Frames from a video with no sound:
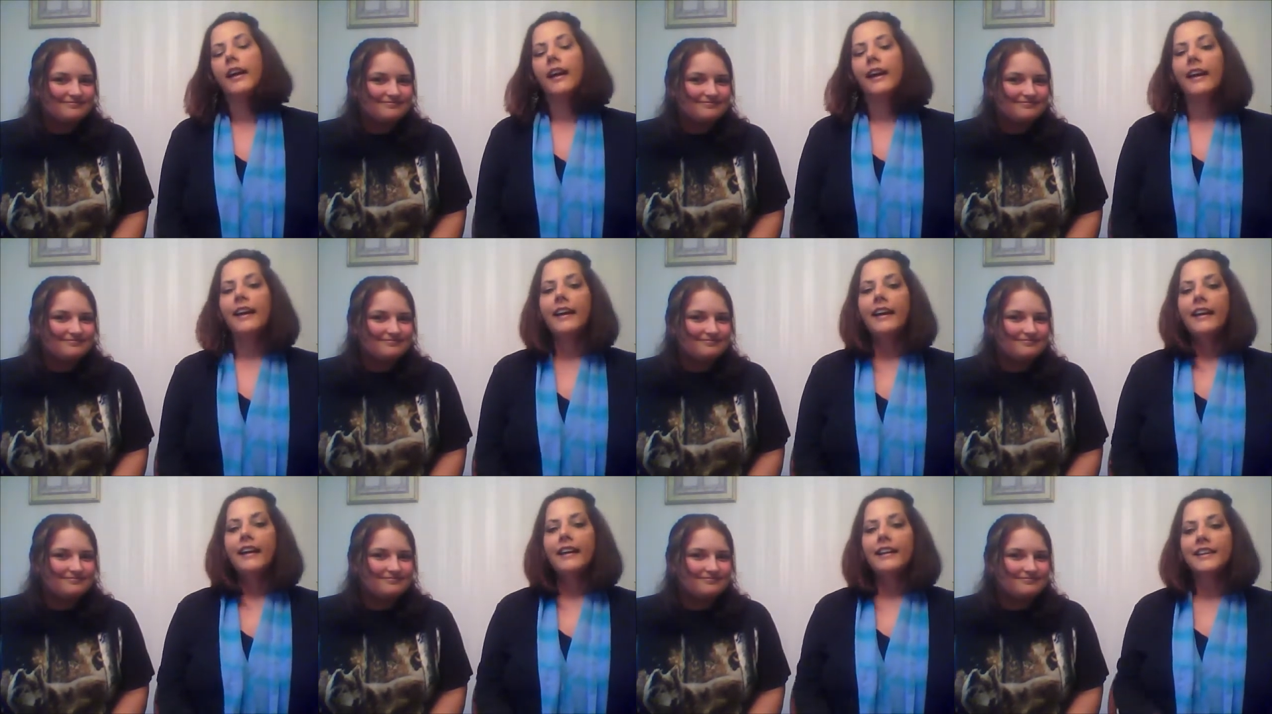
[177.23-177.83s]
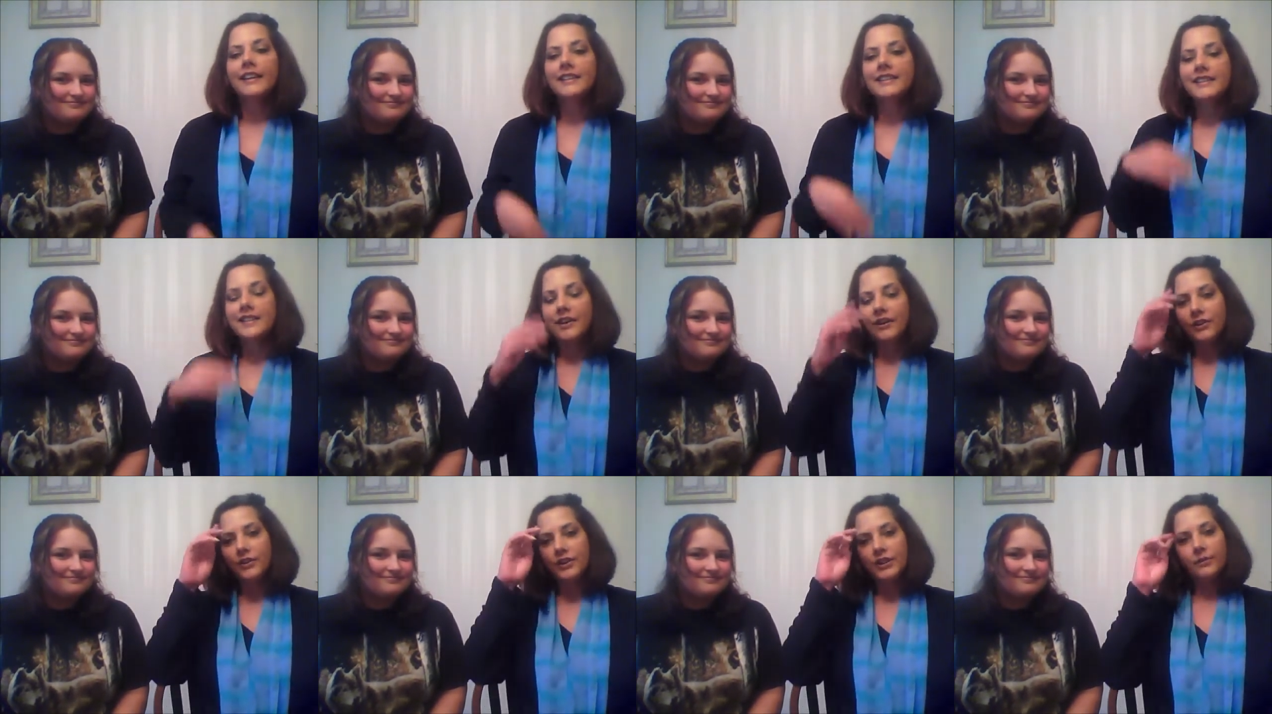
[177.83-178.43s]
Speaker 1: And
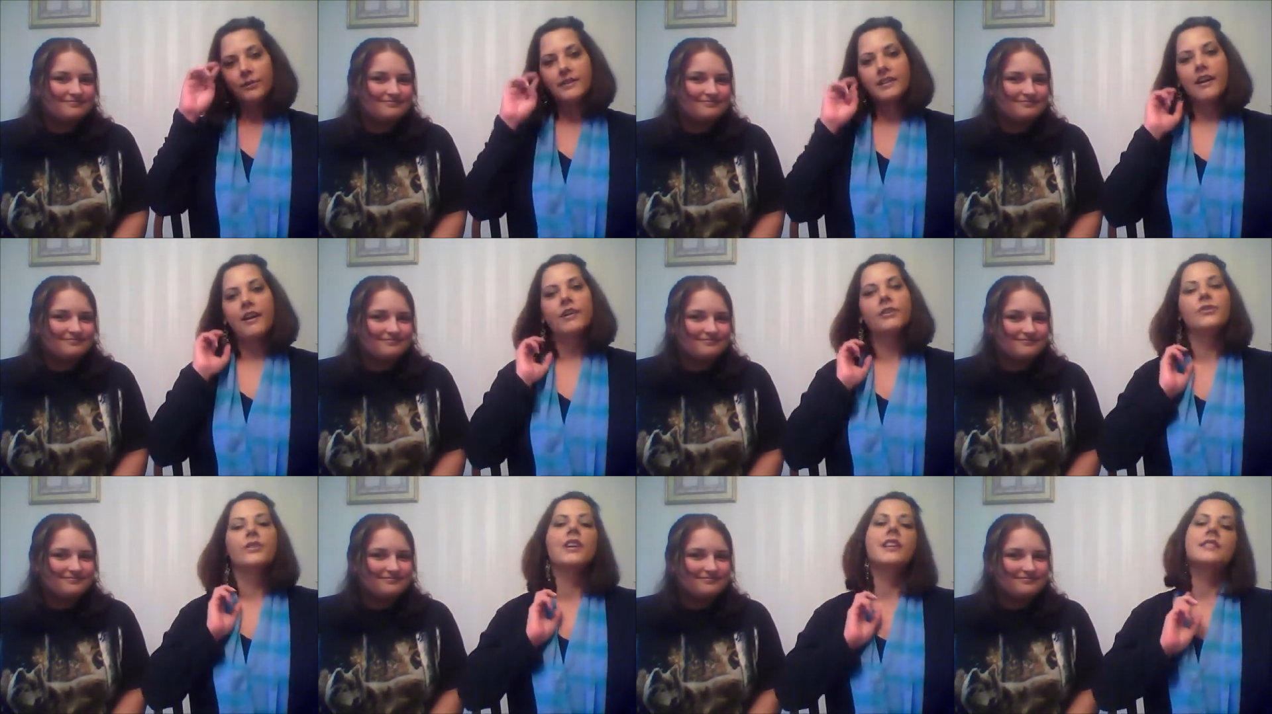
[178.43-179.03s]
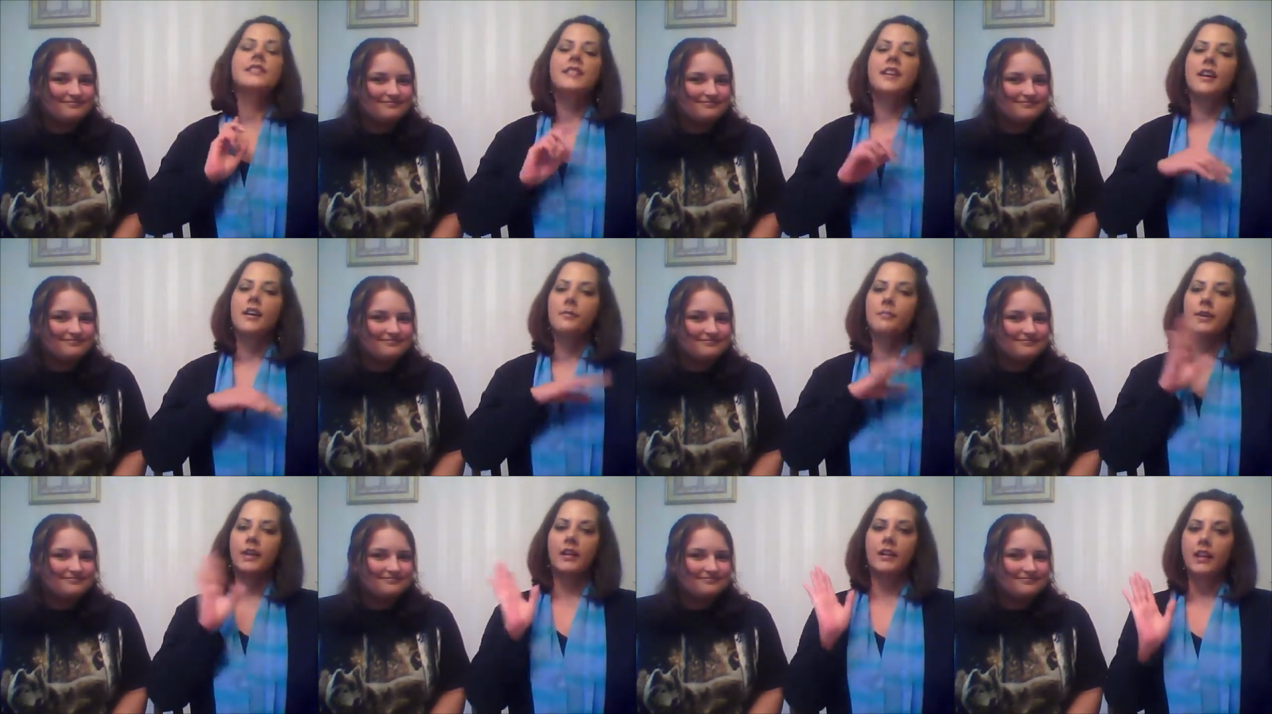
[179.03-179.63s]
so she was all dressed
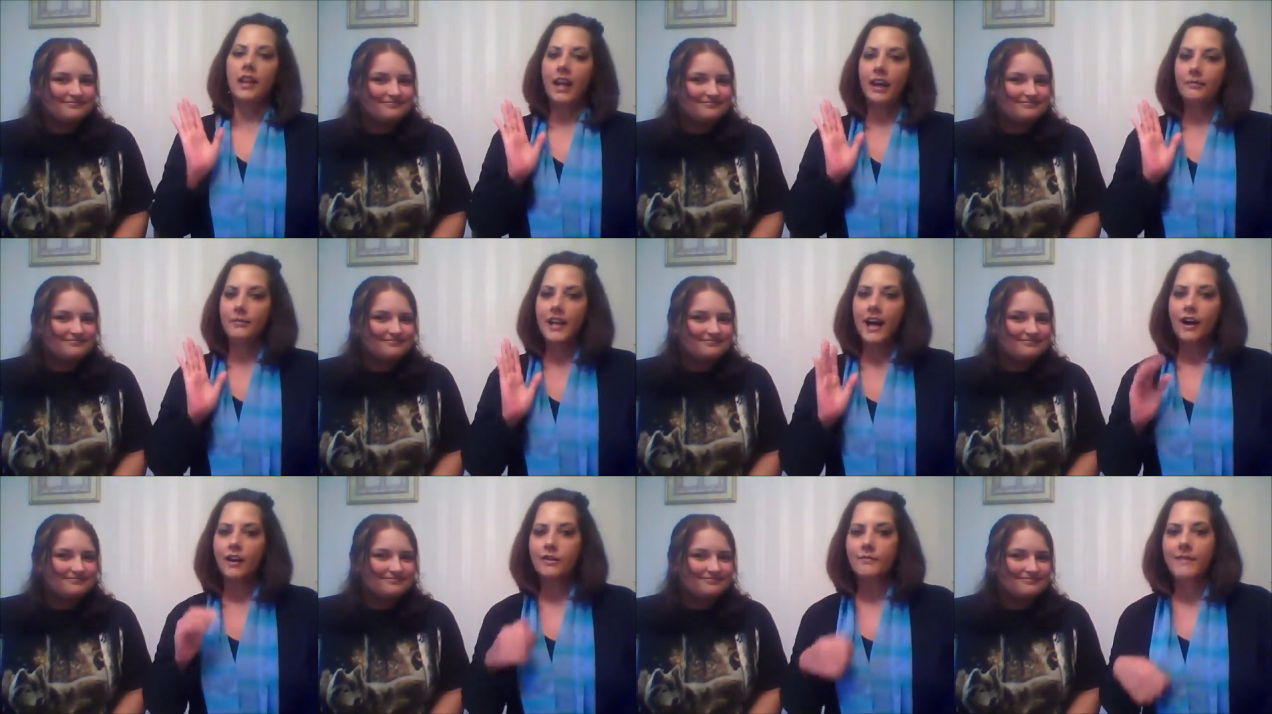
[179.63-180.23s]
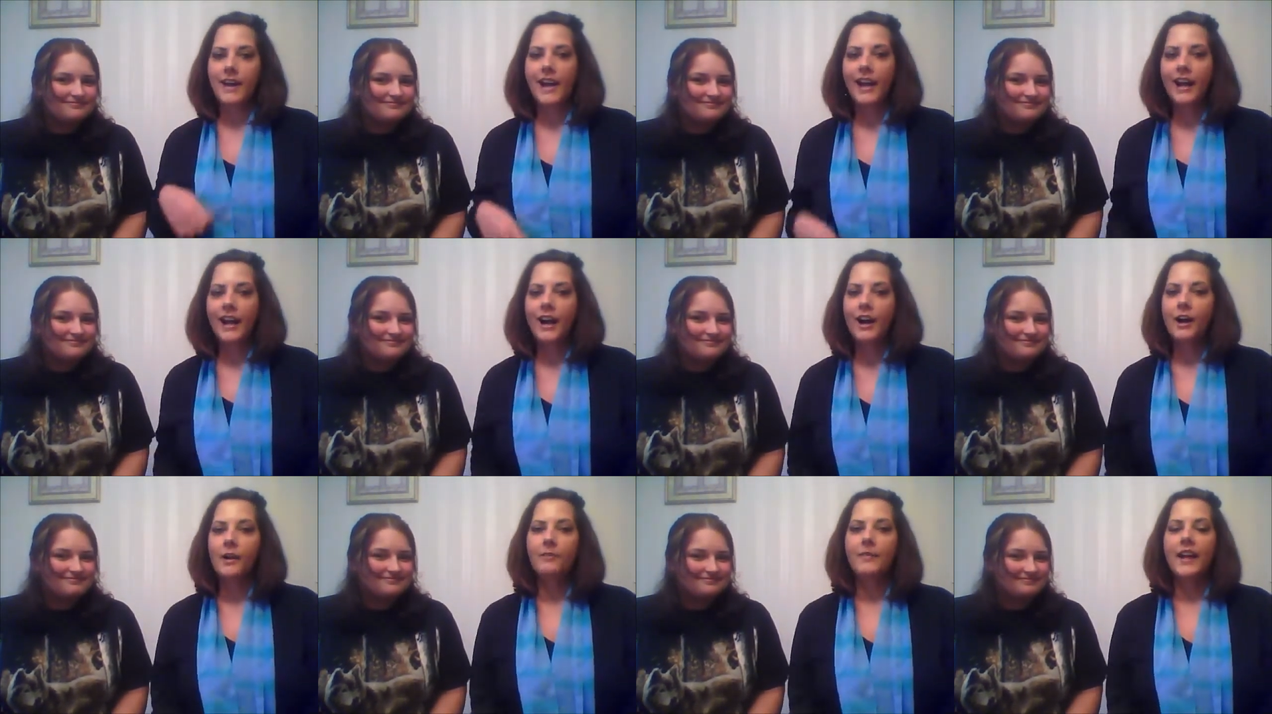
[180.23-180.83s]
up and glammed out in
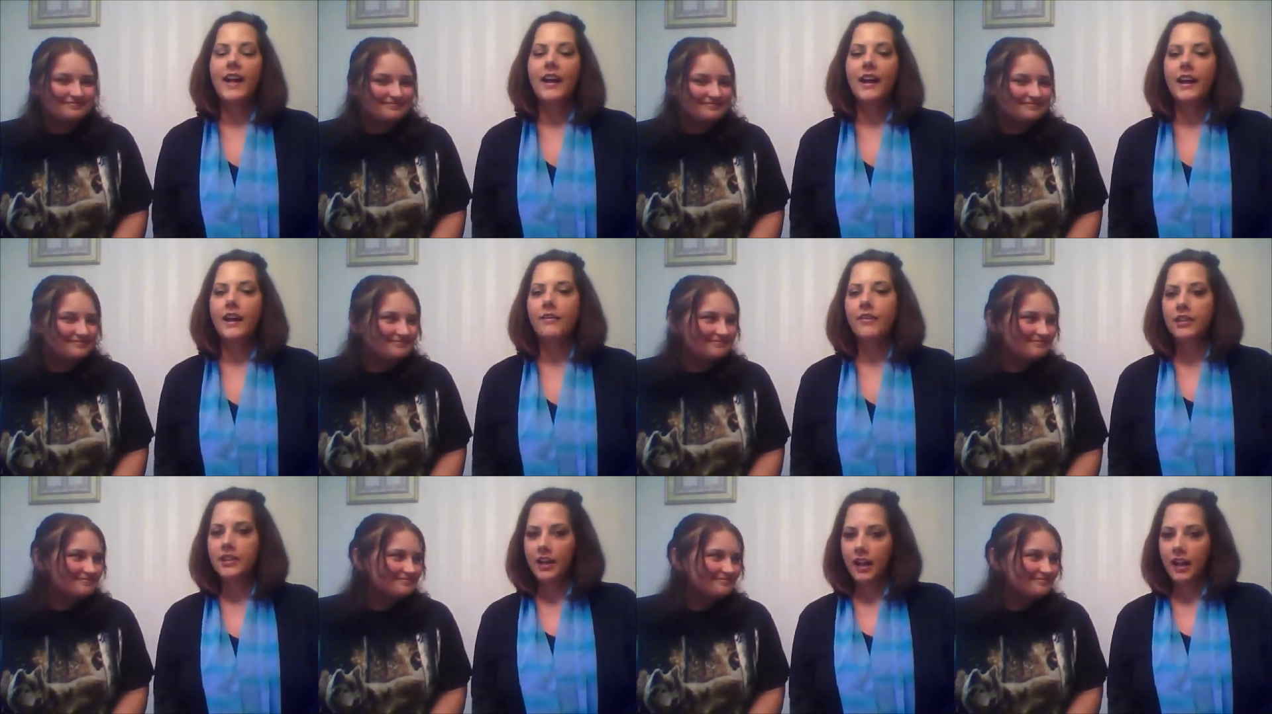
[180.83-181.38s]
makeup. And every